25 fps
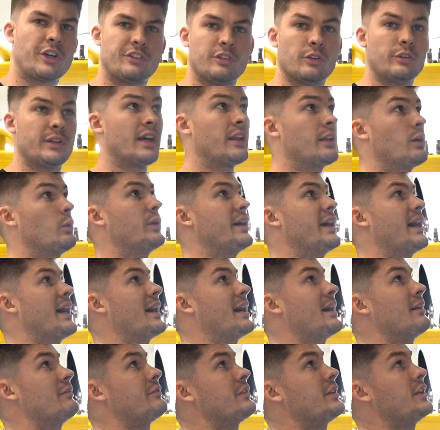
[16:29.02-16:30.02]
so now that we
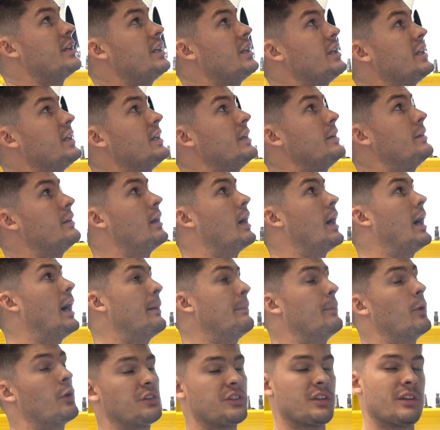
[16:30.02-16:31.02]
have the
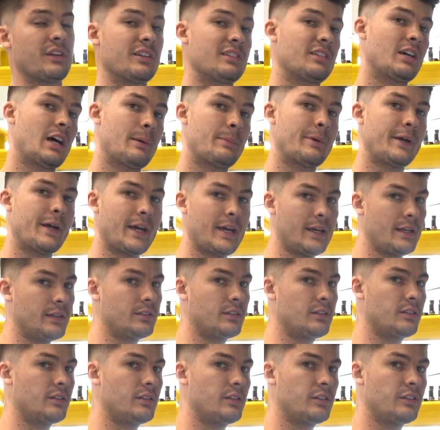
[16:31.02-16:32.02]
bolts on the top
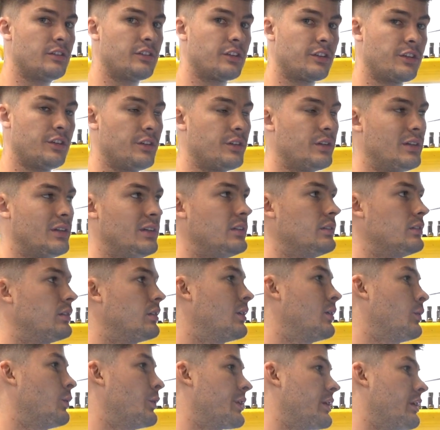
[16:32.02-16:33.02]
hat secure,
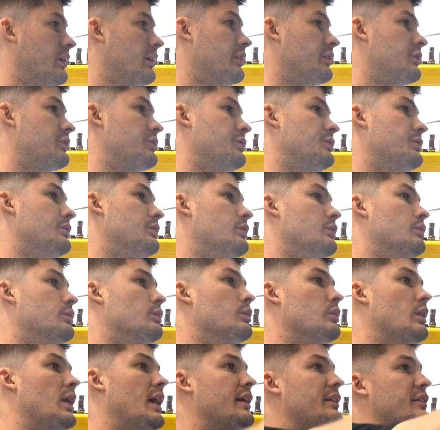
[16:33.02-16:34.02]
we're going
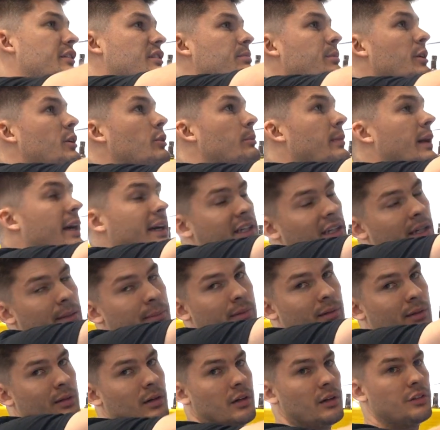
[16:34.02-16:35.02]
to line the spindle back
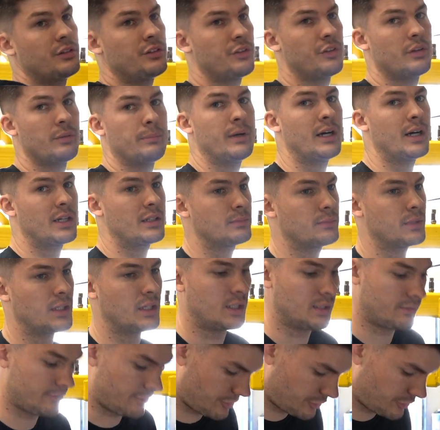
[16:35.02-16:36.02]
up onto the bottom of the